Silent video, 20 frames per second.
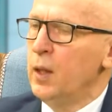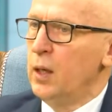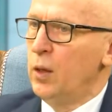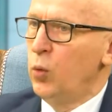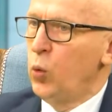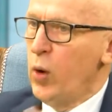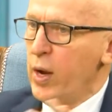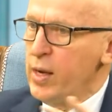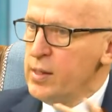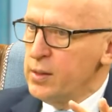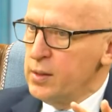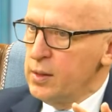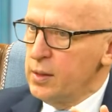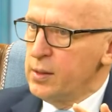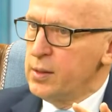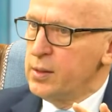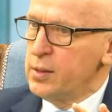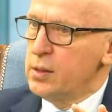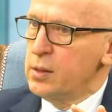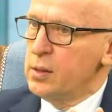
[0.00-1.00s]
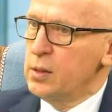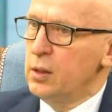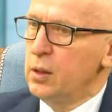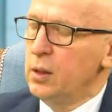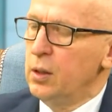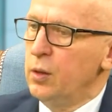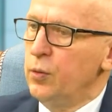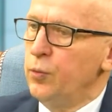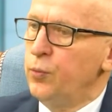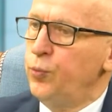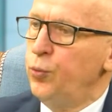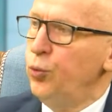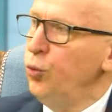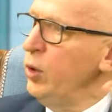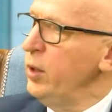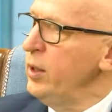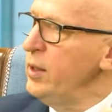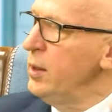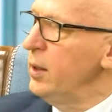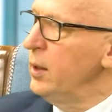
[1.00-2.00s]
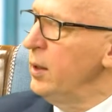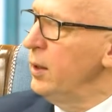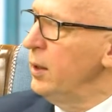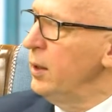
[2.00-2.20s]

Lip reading: vessels fully